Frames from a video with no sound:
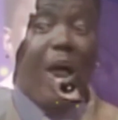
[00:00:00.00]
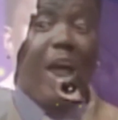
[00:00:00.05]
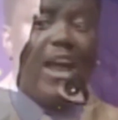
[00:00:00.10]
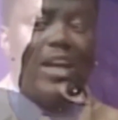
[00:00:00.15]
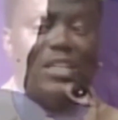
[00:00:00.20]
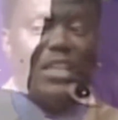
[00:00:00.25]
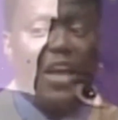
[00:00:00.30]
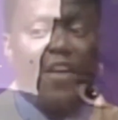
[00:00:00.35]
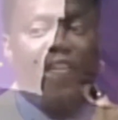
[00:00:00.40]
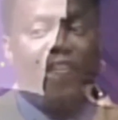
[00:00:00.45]

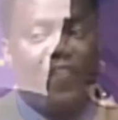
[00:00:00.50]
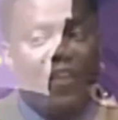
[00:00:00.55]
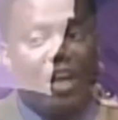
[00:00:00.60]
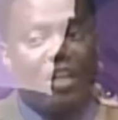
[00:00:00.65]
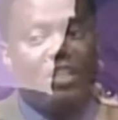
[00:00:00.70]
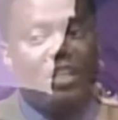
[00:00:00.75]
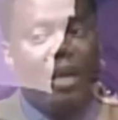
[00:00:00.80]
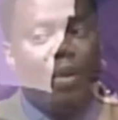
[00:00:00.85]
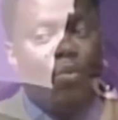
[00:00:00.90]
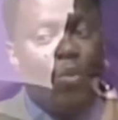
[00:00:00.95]
parents had
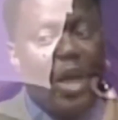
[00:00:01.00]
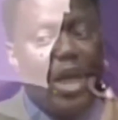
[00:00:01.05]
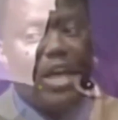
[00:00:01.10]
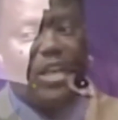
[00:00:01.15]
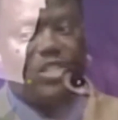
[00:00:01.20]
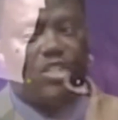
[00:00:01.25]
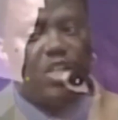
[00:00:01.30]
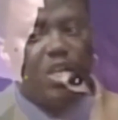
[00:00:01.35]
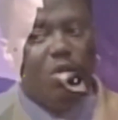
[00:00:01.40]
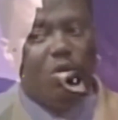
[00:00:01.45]
fucked up
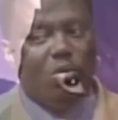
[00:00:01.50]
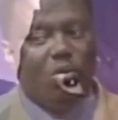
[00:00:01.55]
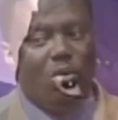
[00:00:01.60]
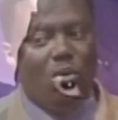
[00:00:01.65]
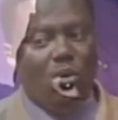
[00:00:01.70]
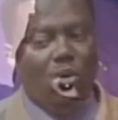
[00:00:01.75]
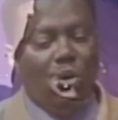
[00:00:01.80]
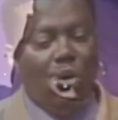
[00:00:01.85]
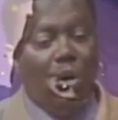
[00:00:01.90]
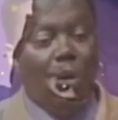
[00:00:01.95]
ways too.
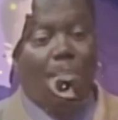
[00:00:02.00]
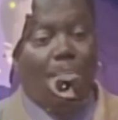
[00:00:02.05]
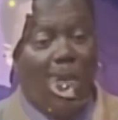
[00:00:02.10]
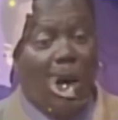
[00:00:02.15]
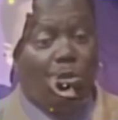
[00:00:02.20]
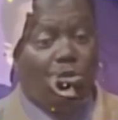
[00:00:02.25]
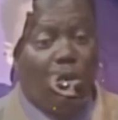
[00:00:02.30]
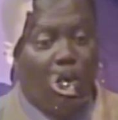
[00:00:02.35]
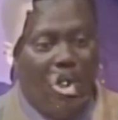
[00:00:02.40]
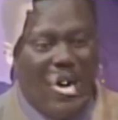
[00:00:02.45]

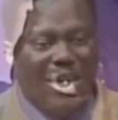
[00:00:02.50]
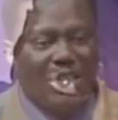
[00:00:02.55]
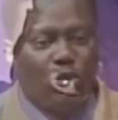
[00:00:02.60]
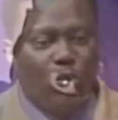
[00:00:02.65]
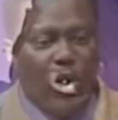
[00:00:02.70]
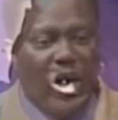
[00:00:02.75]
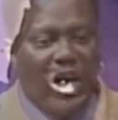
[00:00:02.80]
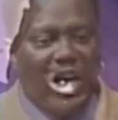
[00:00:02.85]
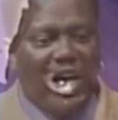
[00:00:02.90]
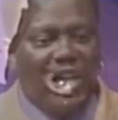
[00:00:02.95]
They were the
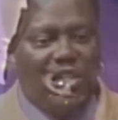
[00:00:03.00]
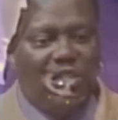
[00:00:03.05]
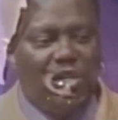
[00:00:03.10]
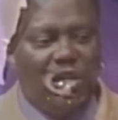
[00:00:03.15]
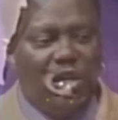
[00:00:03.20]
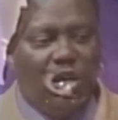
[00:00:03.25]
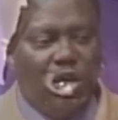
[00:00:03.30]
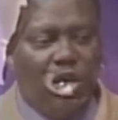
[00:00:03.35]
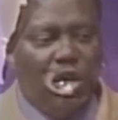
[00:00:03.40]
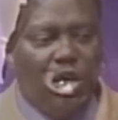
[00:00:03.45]
best
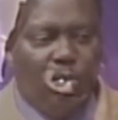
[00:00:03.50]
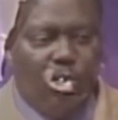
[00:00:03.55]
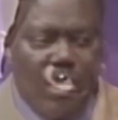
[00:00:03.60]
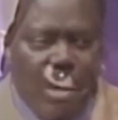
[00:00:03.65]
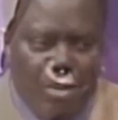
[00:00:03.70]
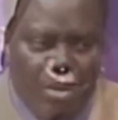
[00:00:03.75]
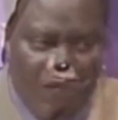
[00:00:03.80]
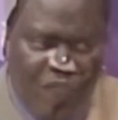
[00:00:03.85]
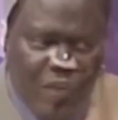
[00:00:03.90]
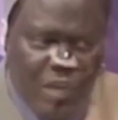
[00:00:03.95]
ways,
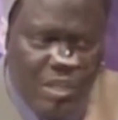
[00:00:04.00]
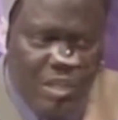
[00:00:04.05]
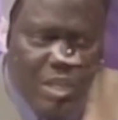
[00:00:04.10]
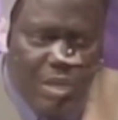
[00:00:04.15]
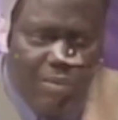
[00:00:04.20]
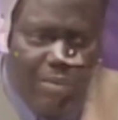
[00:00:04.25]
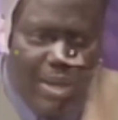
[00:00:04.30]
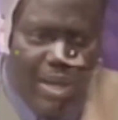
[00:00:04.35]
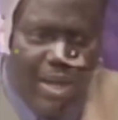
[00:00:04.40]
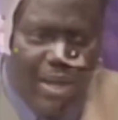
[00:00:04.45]
but they were
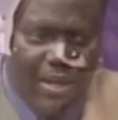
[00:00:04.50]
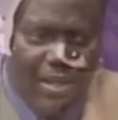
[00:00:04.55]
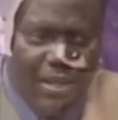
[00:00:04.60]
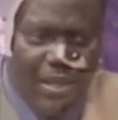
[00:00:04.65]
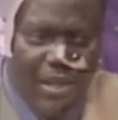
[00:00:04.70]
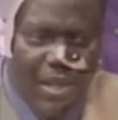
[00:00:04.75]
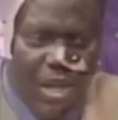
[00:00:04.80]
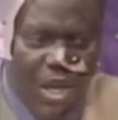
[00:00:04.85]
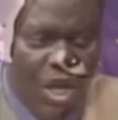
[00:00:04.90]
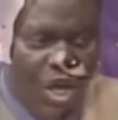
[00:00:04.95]
fucked up ways.
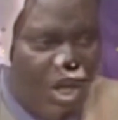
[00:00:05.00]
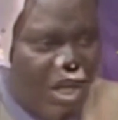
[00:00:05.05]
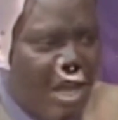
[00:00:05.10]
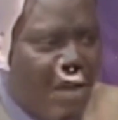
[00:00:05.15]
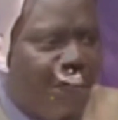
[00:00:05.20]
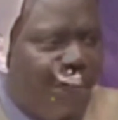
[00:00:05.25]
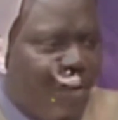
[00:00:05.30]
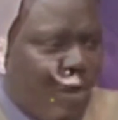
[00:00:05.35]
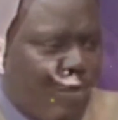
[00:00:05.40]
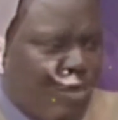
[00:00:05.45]

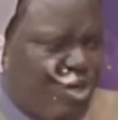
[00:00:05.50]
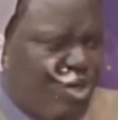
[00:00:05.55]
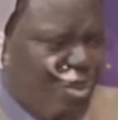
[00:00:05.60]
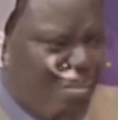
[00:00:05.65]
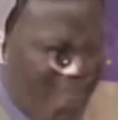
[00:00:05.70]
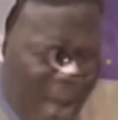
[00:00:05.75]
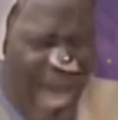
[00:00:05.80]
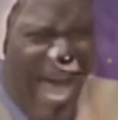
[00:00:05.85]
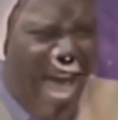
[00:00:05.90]
They fucked with